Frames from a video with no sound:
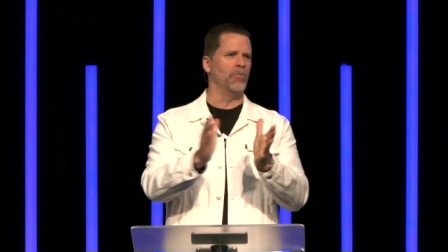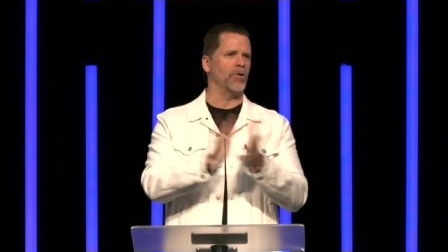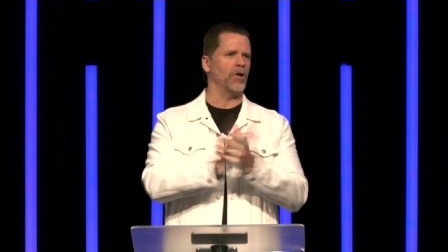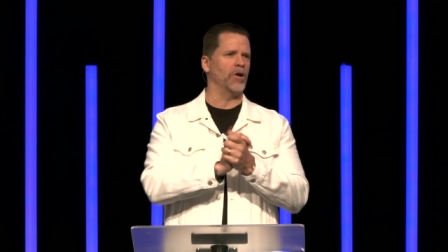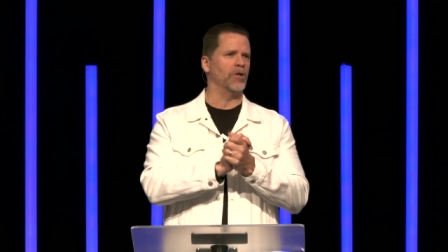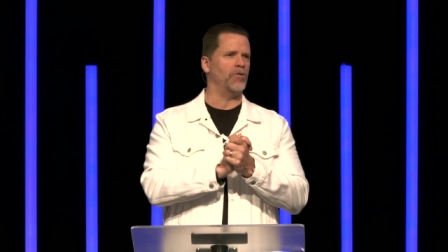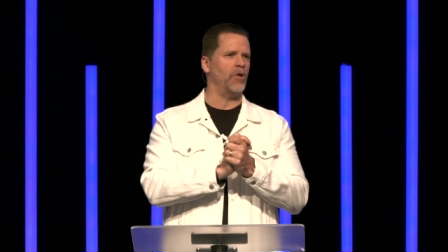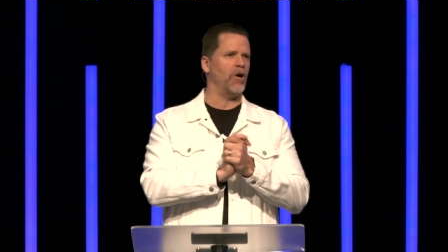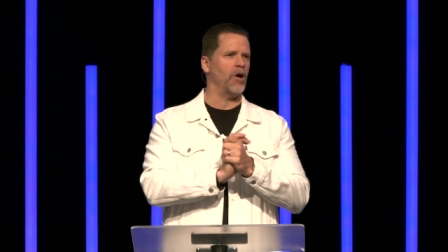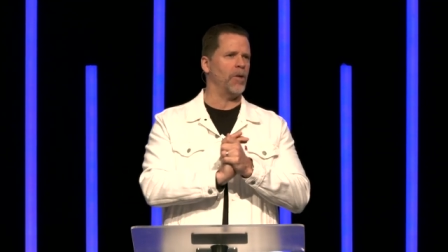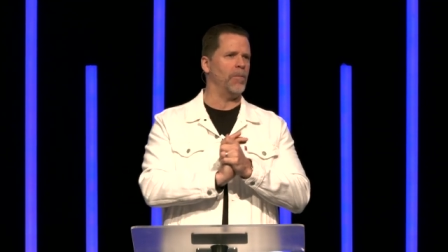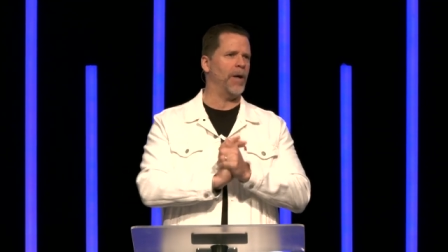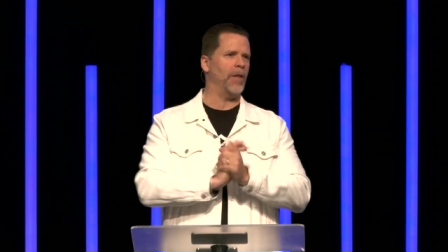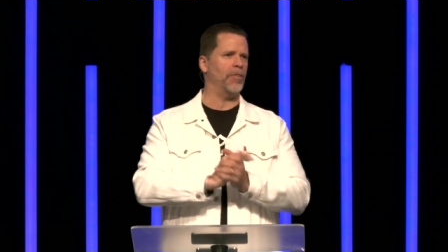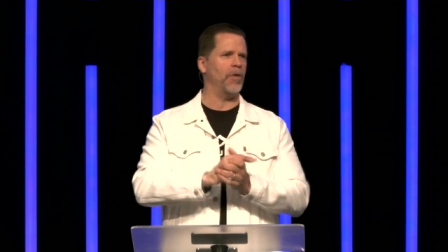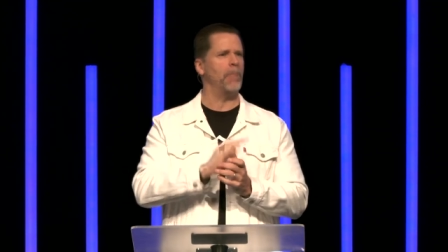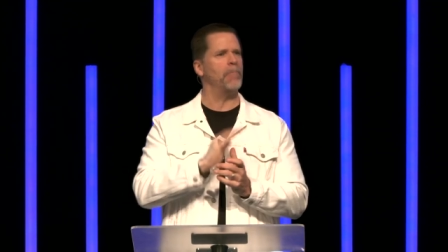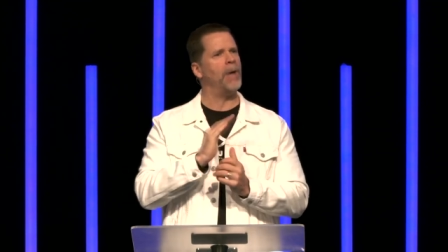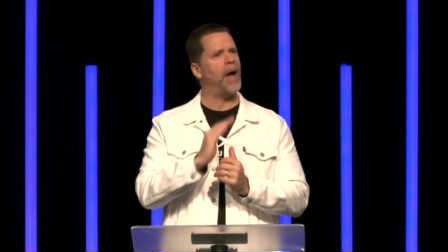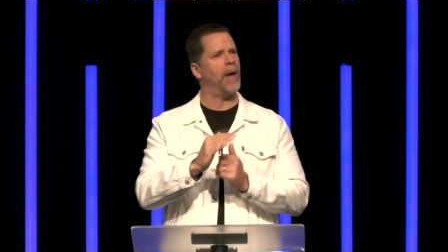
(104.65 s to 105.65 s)
We're gonna talk
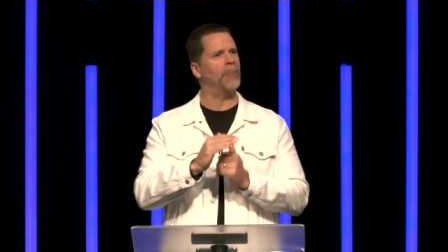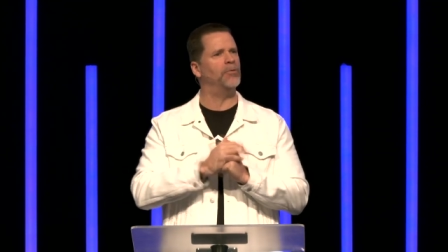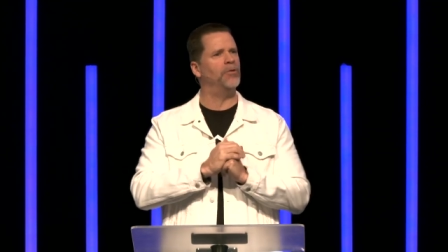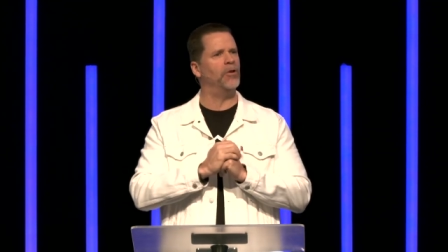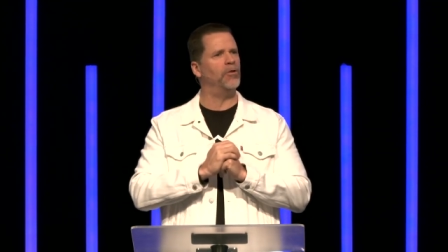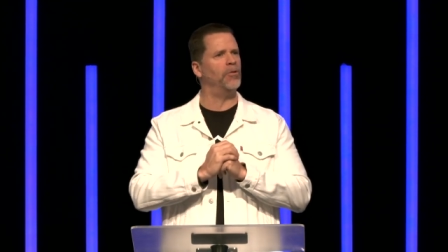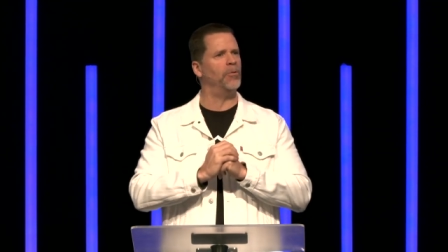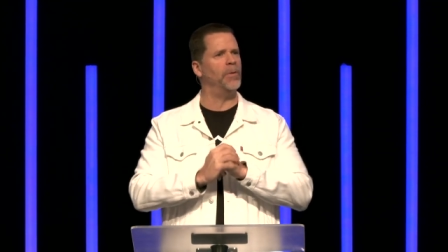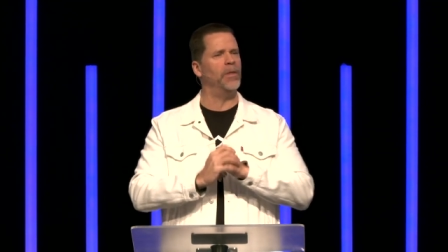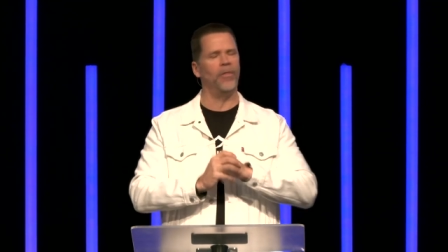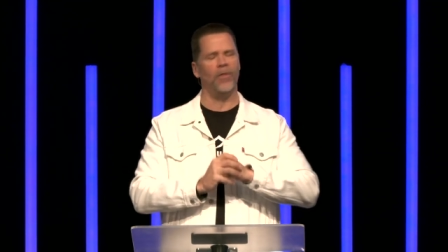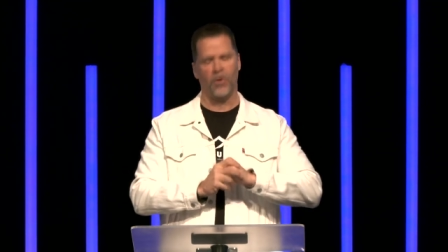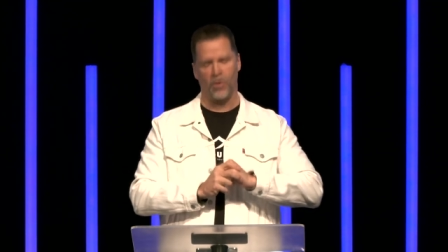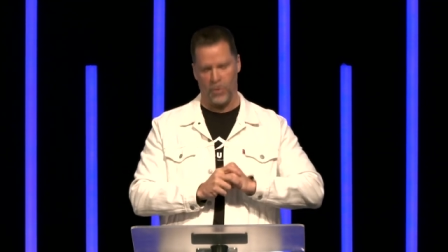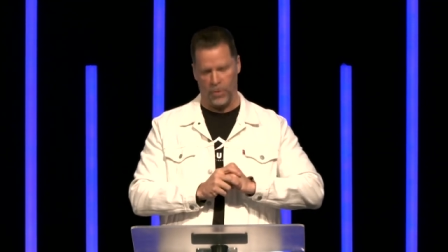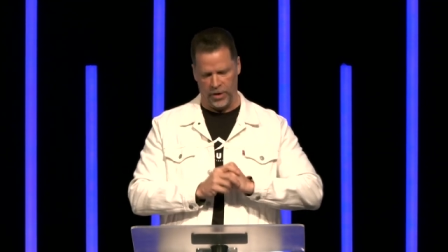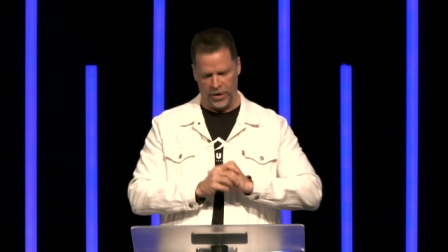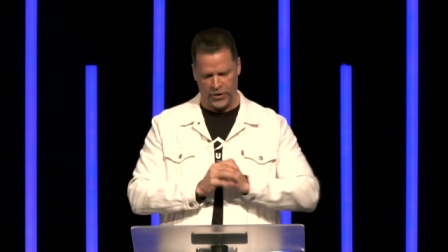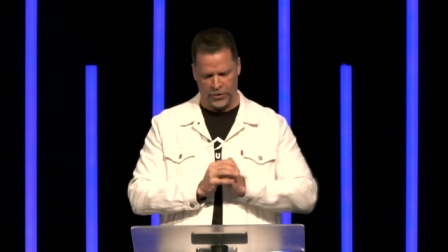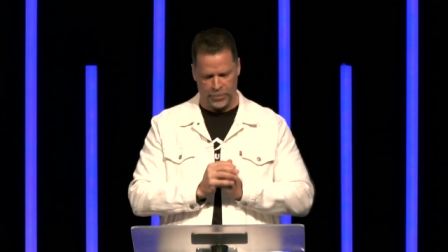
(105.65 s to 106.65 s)
about the baptism in the
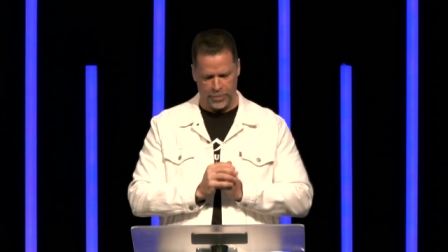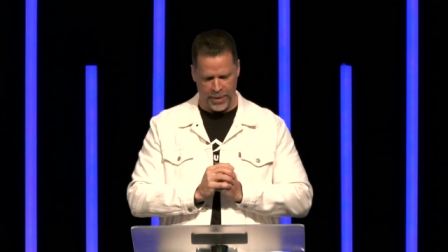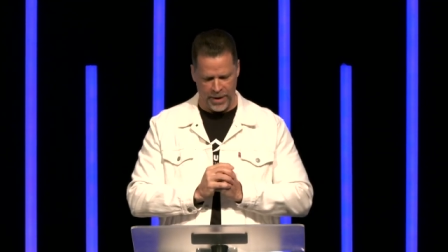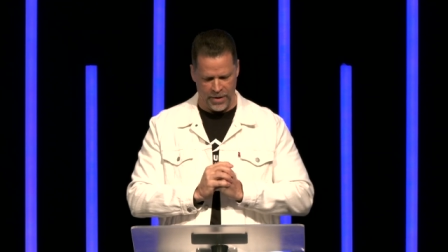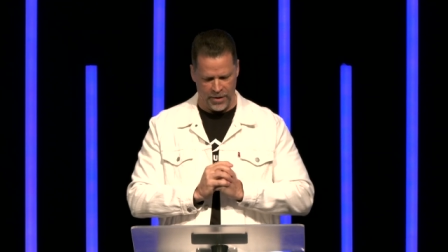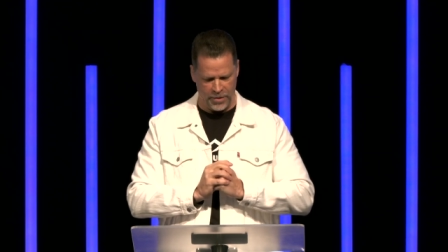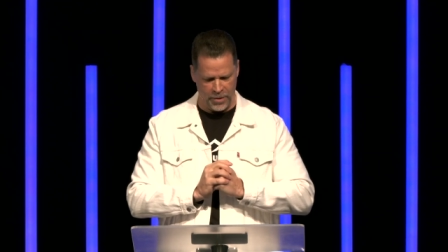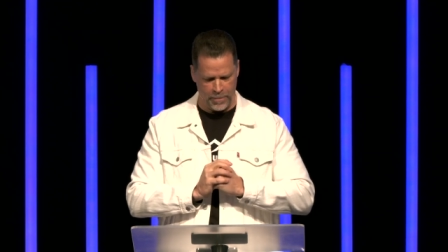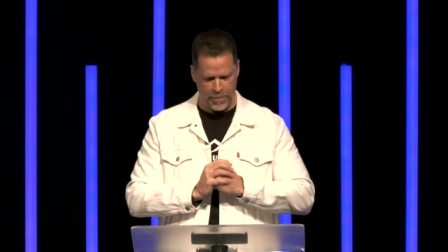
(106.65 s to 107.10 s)
Holy Spirit,